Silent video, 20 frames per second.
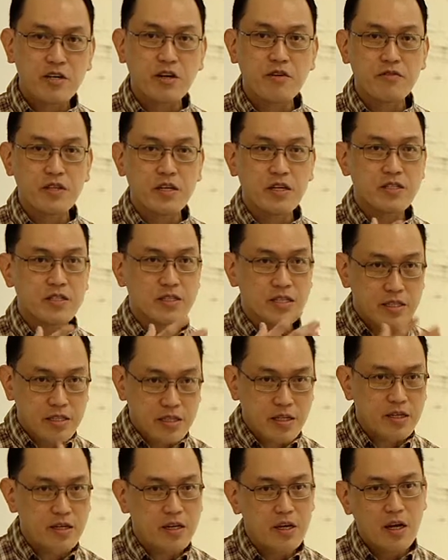of the
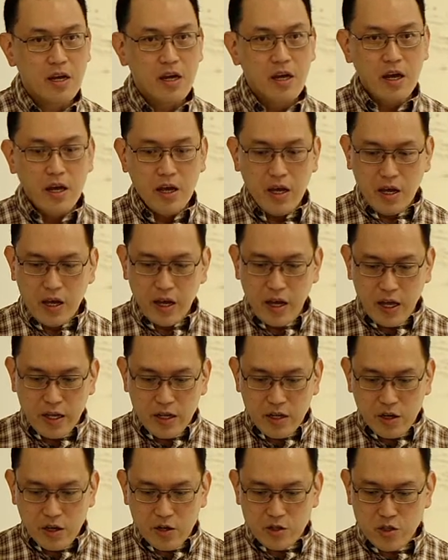sitter, and
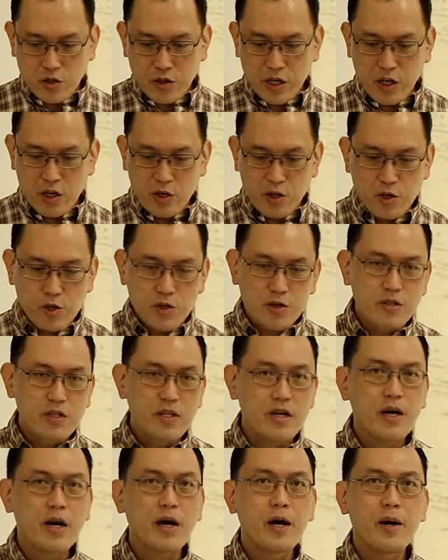it also include
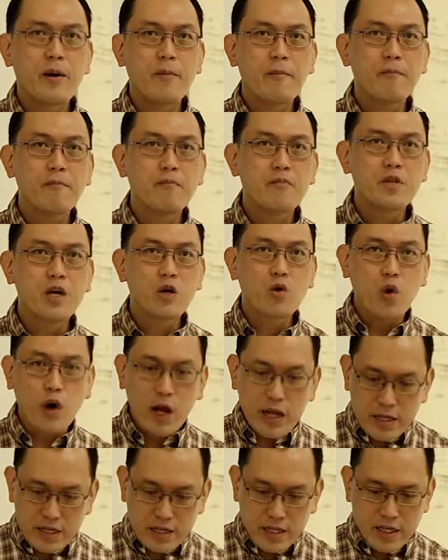the
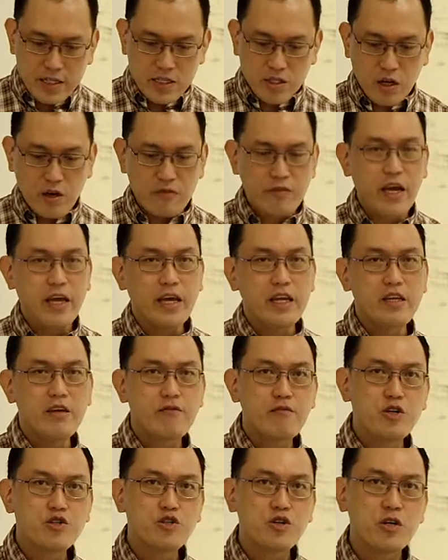qualities of that
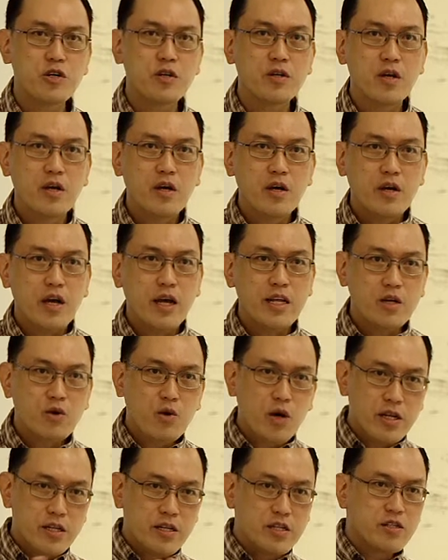individual. And the
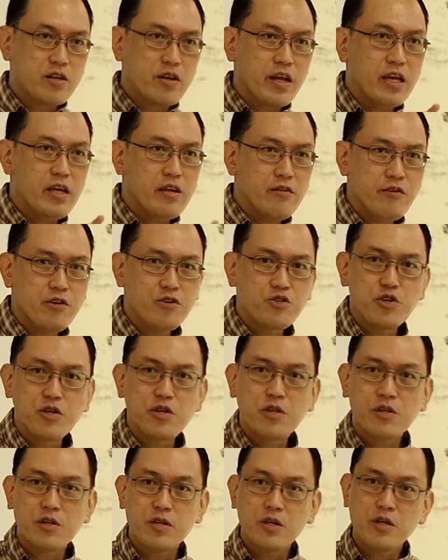qualities of that
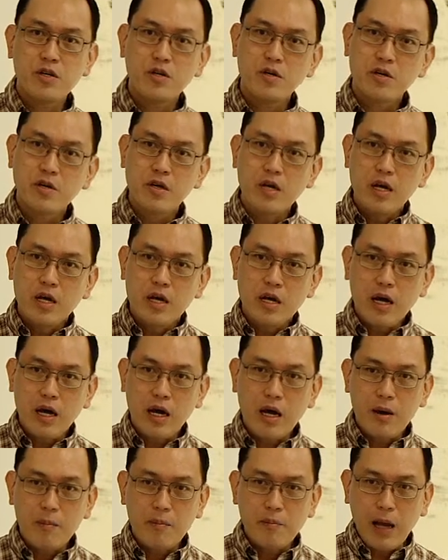individual,
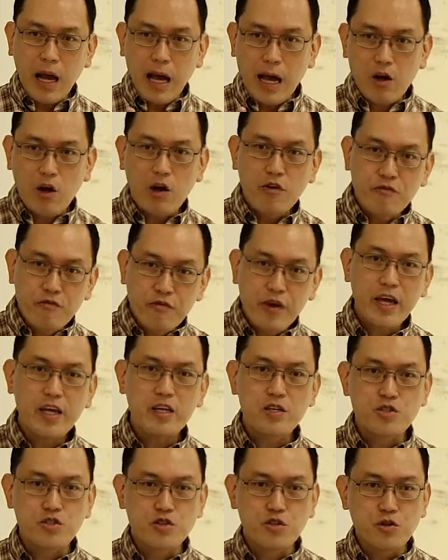are
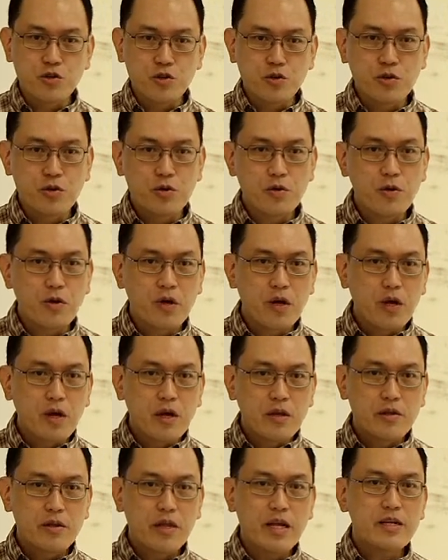conveyed through
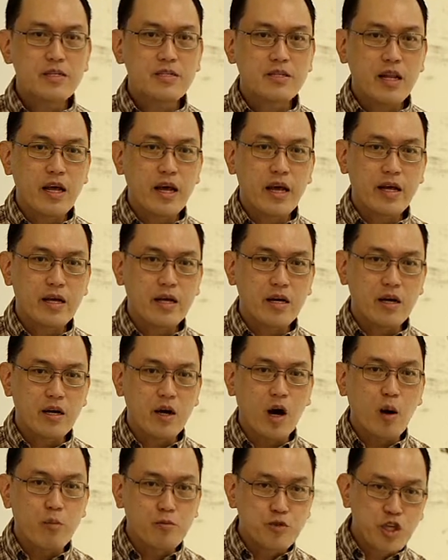things like
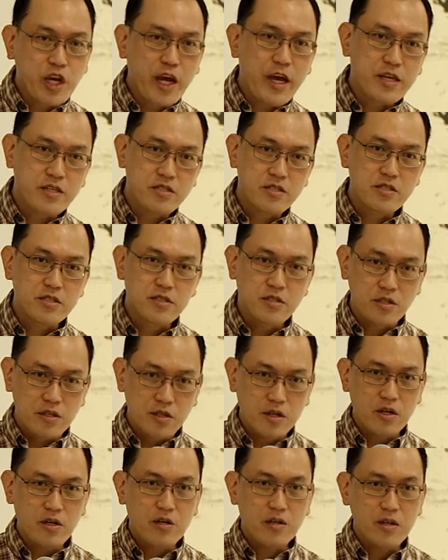objects,
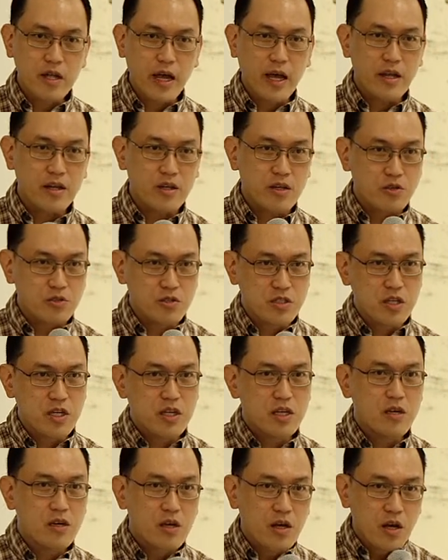that you see